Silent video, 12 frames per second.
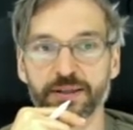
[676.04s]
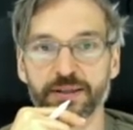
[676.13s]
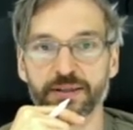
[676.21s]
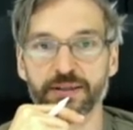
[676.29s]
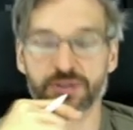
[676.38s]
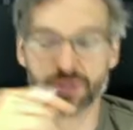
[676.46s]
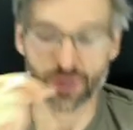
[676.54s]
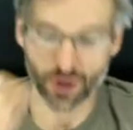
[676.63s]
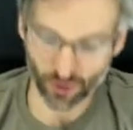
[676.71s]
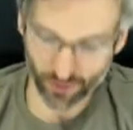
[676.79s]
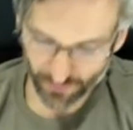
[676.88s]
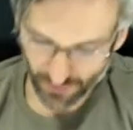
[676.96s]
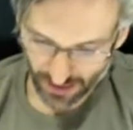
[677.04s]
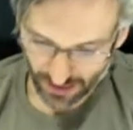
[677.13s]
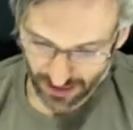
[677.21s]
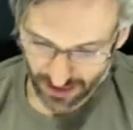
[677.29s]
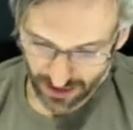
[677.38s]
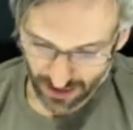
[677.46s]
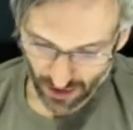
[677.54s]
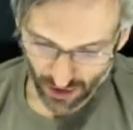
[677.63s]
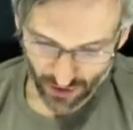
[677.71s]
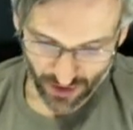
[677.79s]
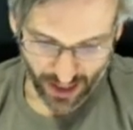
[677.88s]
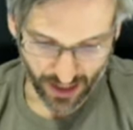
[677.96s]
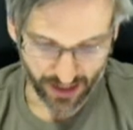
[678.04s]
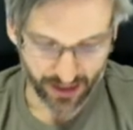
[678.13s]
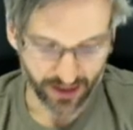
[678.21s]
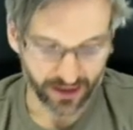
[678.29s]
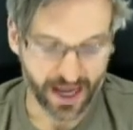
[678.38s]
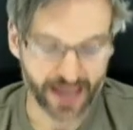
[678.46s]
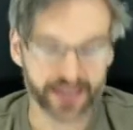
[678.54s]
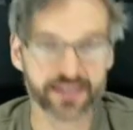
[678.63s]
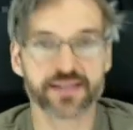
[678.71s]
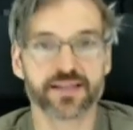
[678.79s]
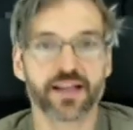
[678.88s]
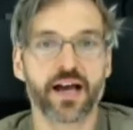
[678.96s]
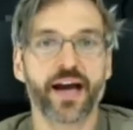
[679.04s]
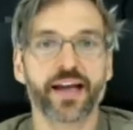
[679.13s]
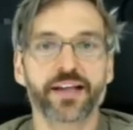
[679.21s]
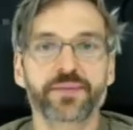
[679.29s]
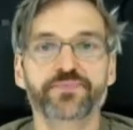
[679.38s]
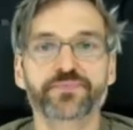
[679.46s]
So, on the next slide,